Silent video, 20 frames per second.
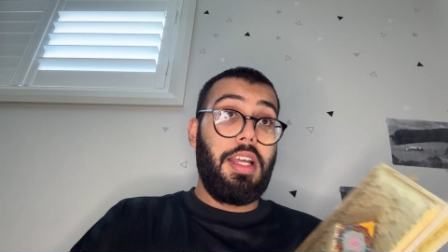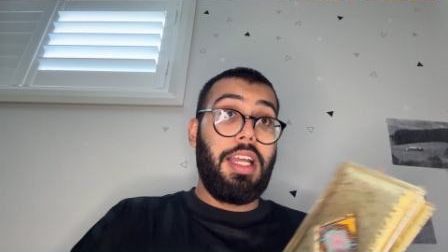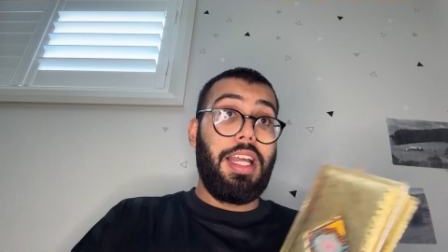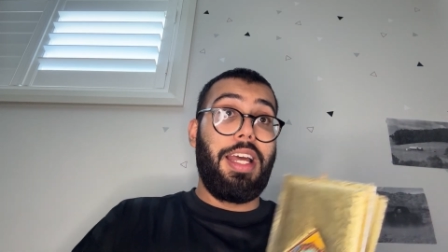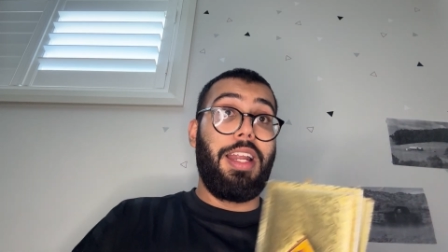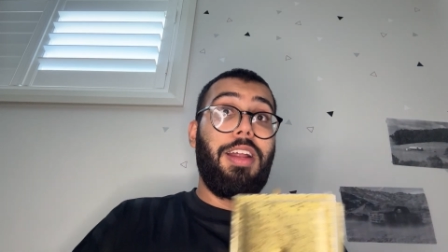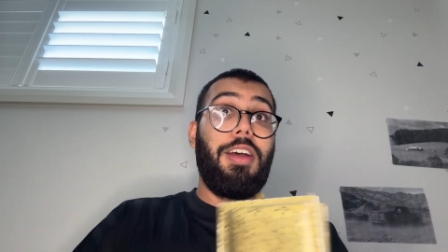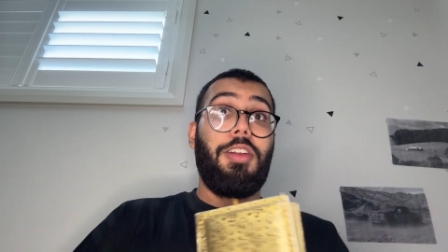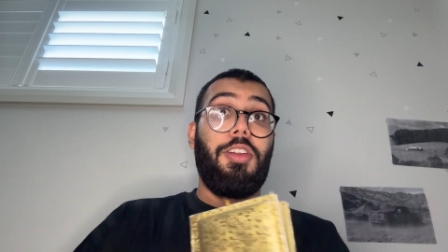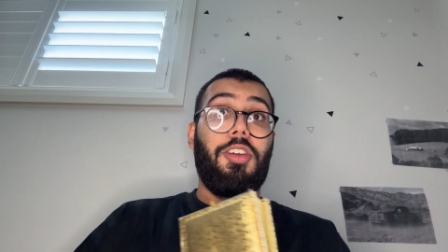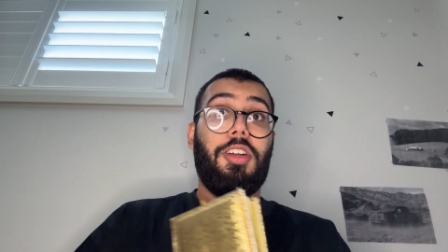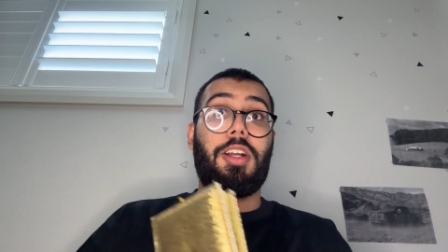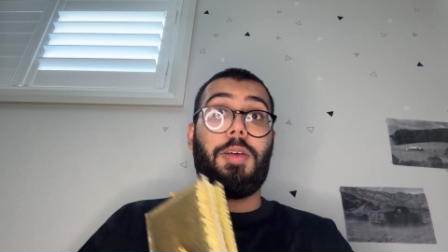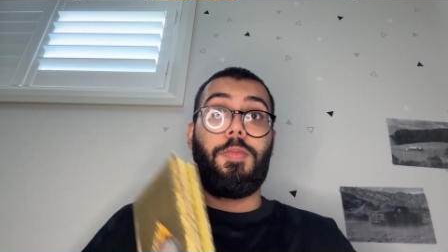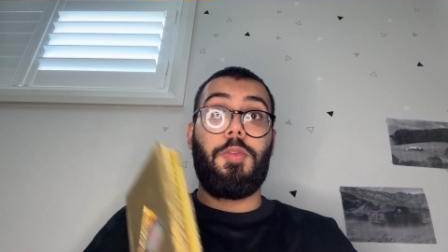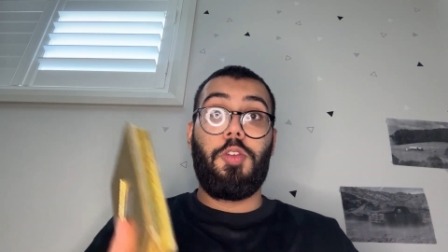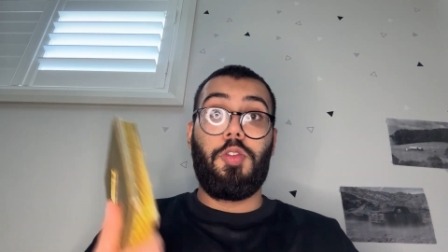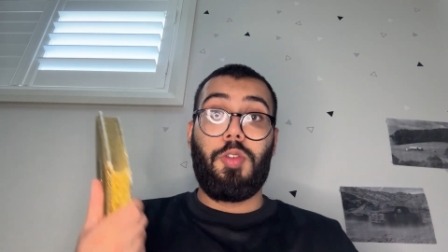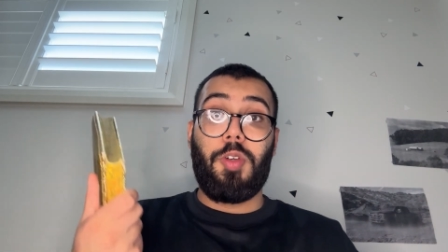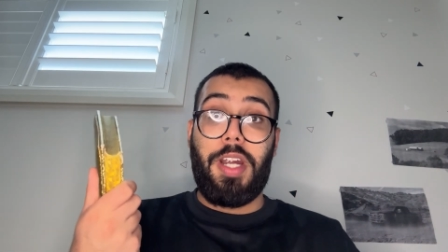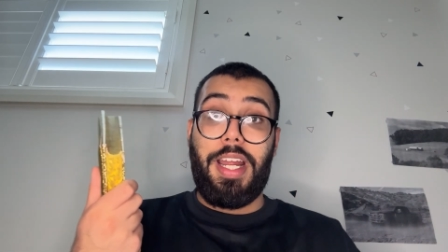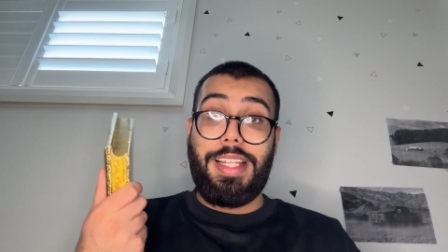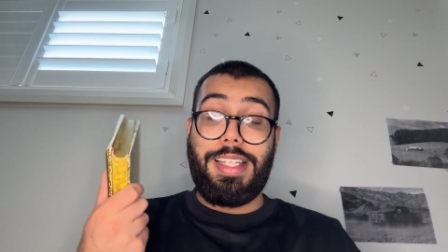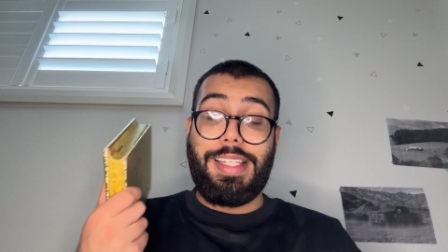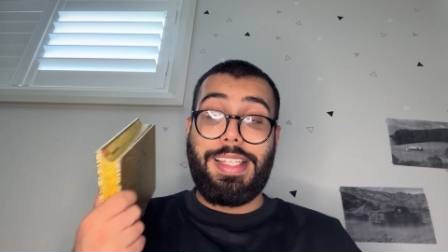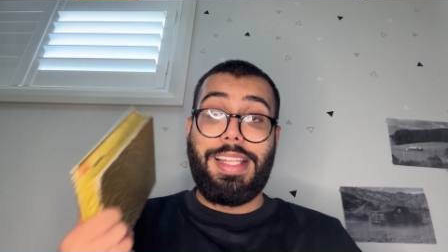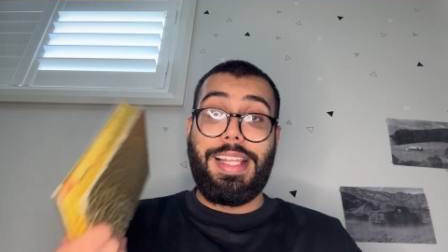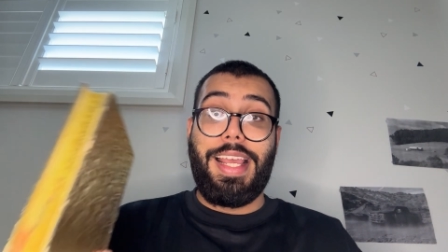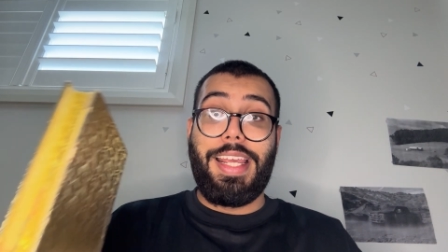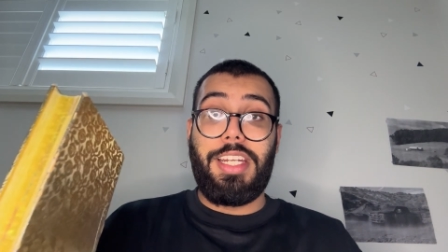and I'd look up the
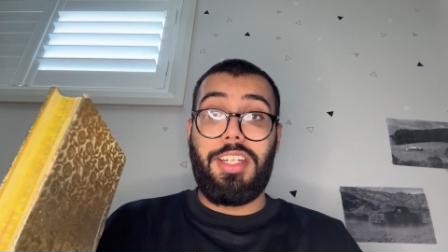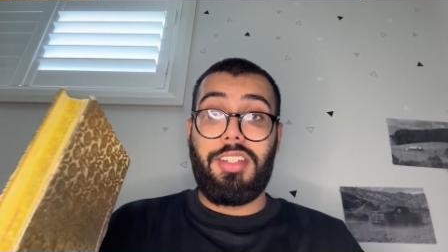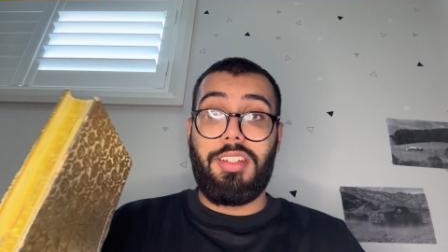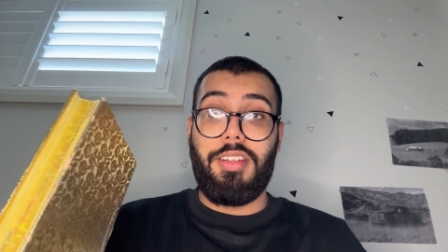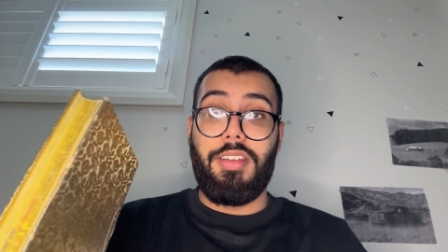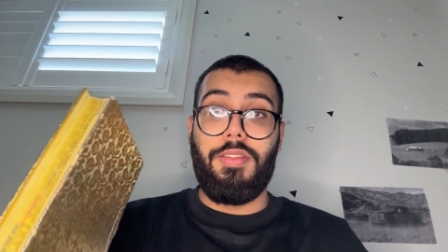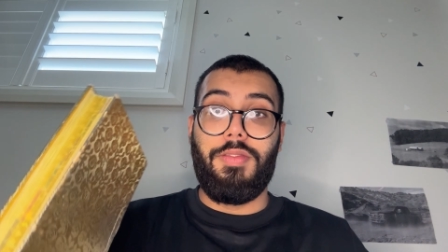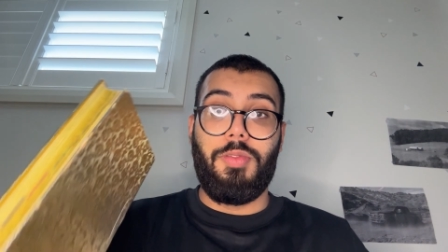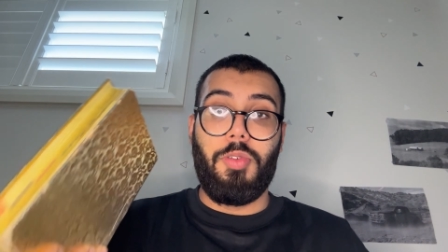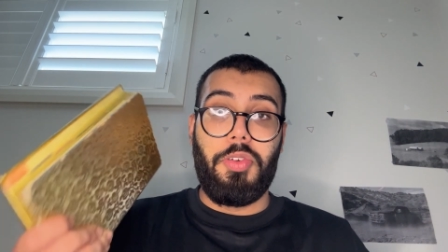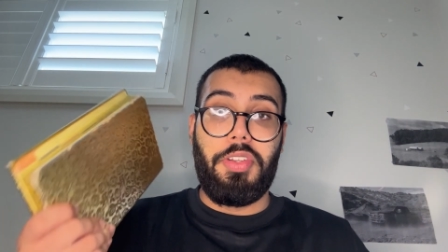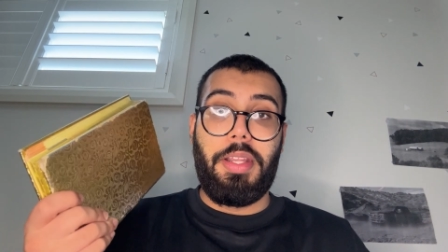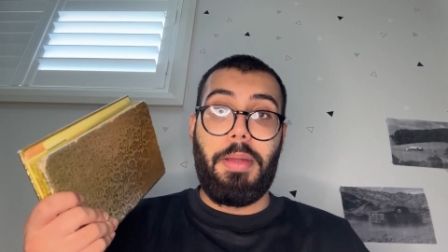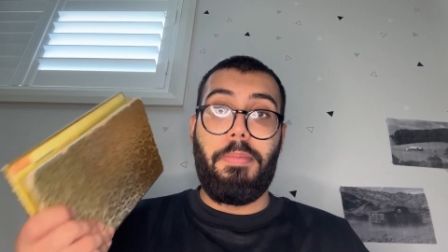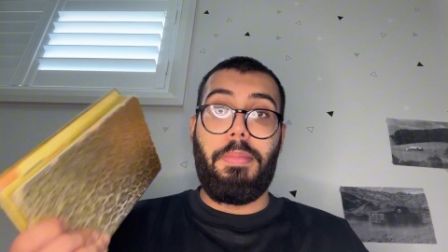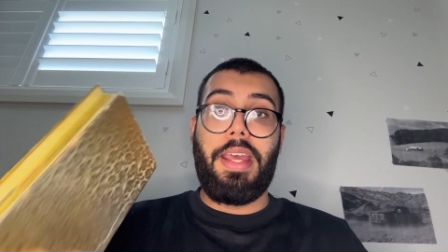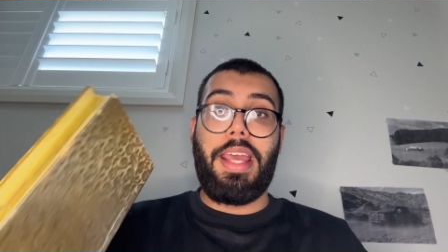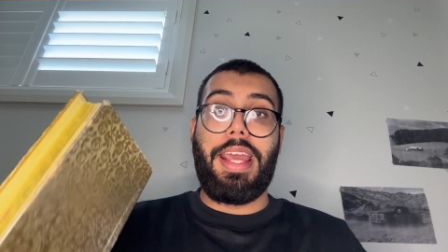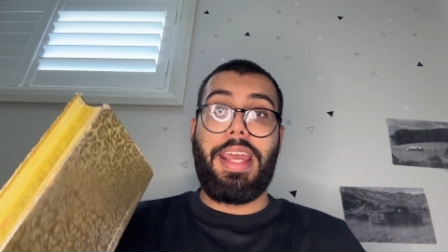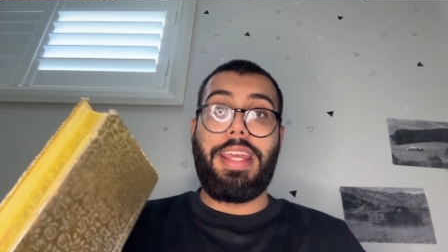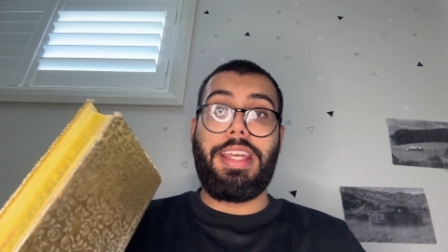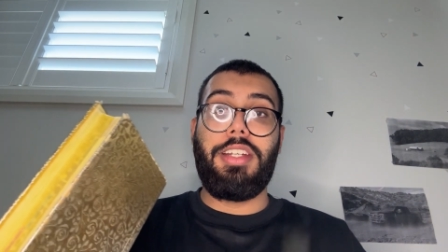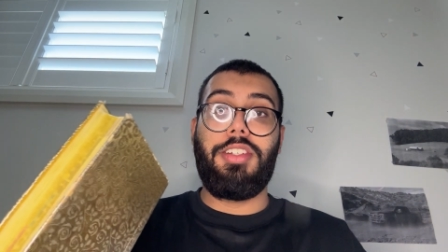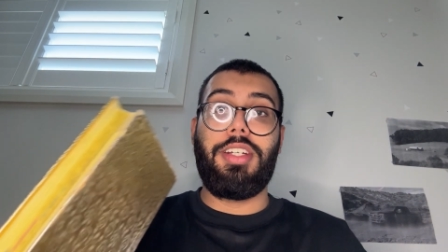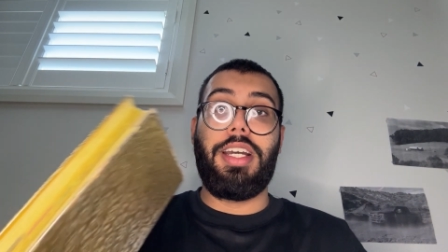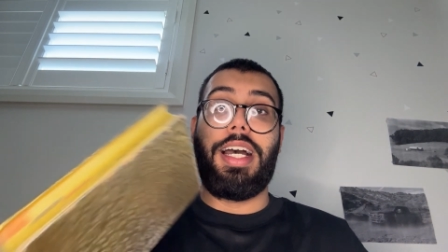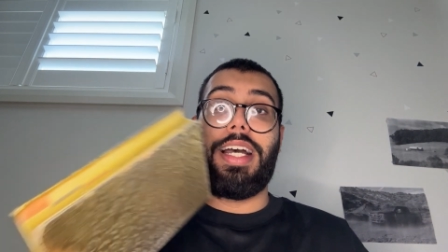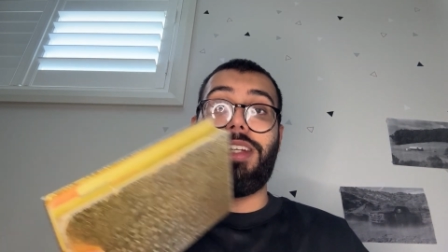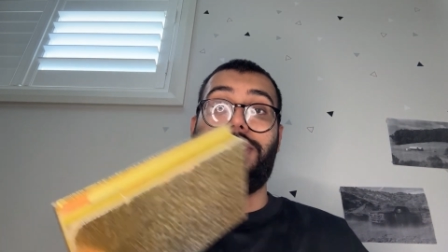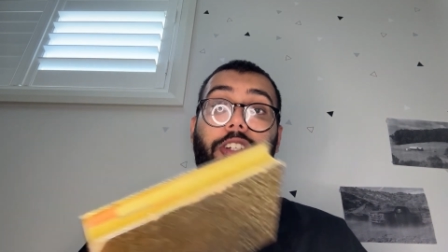translation for the page
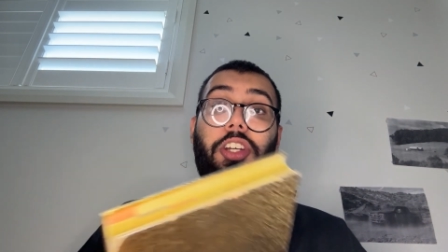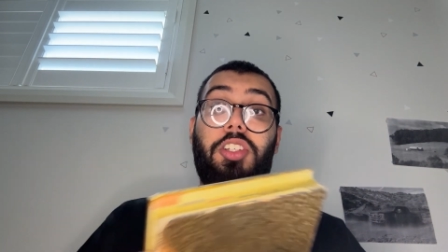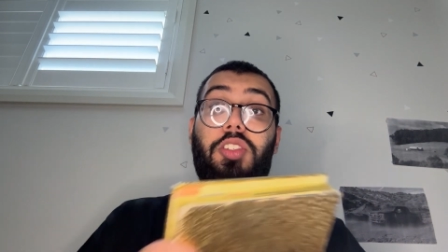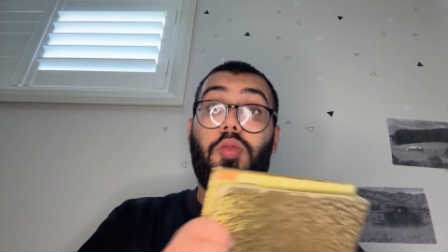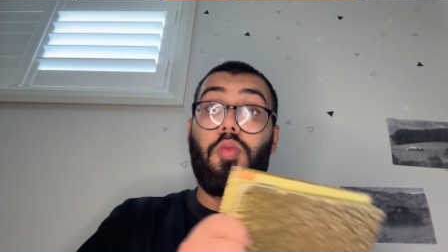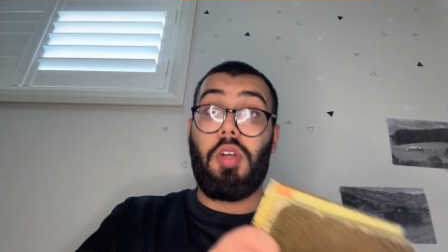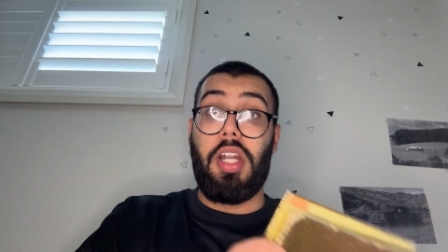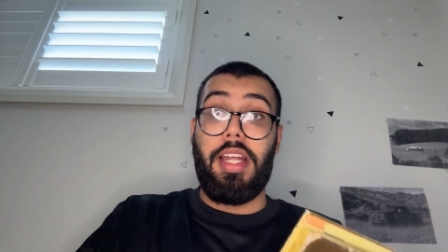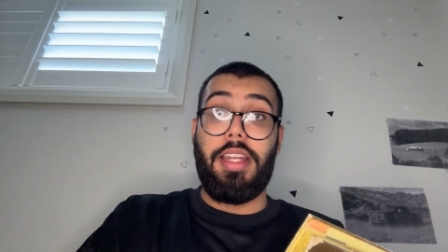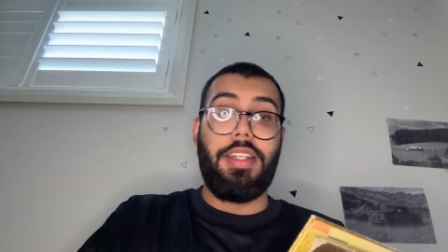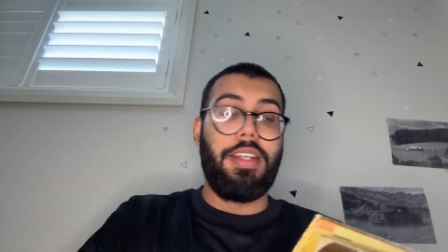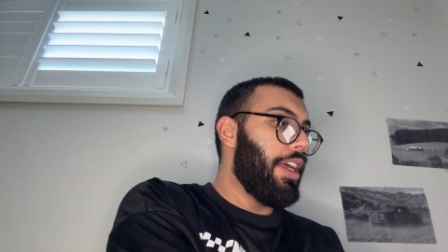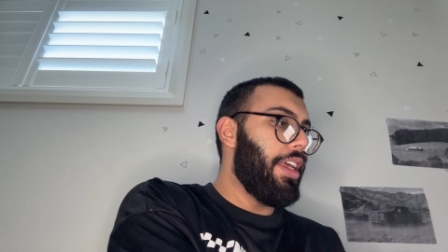I just read.